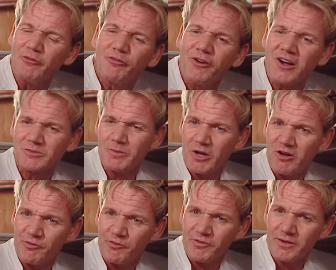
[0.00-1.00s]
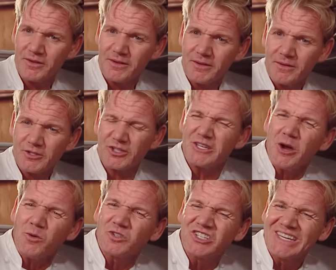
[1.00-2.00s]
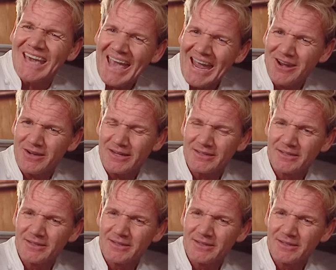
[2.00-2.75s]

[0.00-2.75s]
fucks me off? So no one's caring.